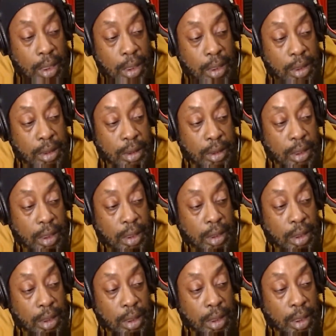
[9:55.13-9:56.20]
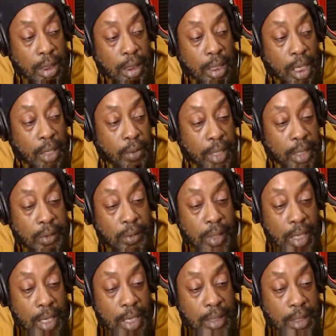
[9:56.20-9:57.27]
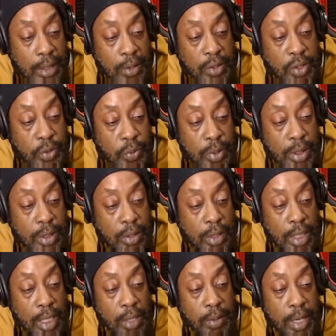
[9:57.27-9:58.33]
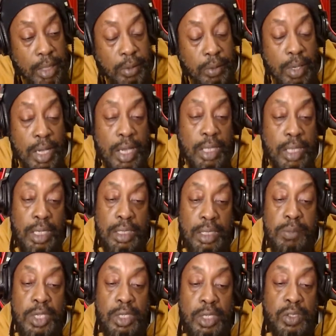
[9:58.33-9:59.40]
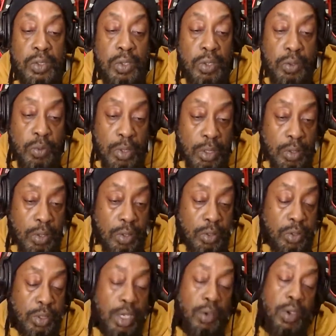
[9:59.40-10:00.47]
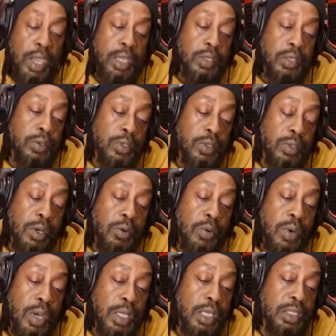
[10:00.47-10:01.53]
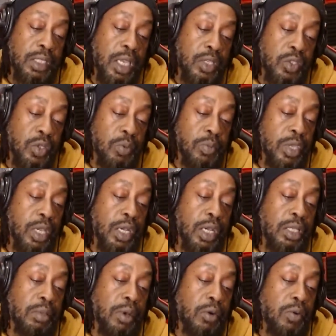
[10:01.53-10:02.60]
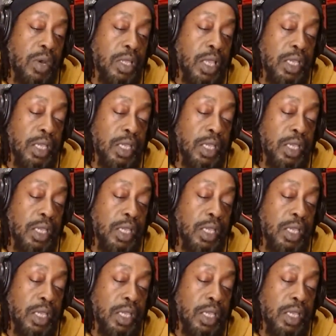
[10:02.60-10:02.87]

seeing. Cause right now Anya no sweet, you know, cause right now Anya the biggest third world country right now. And I go and like say Jamaica and I go